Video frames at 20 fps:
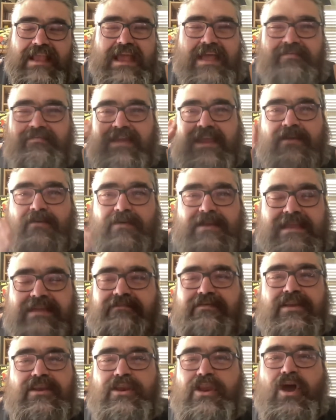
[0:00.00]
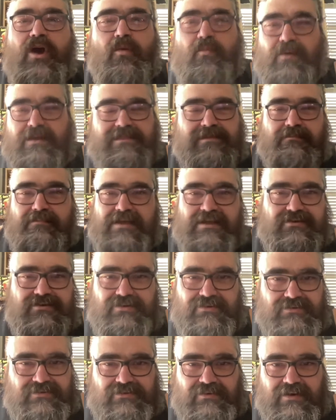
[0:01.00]
and they don't even know what the
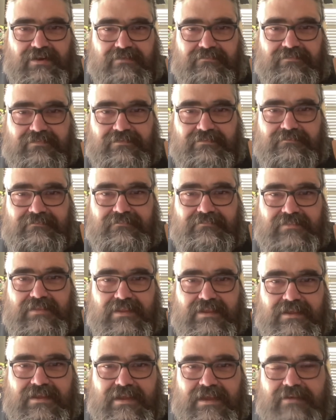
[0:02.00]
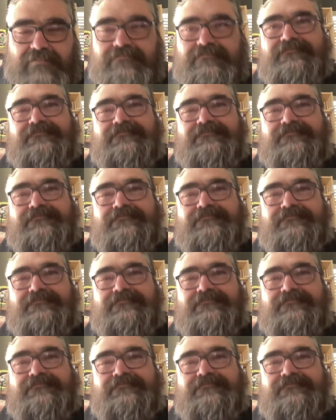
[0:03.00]
pictures are of, okay?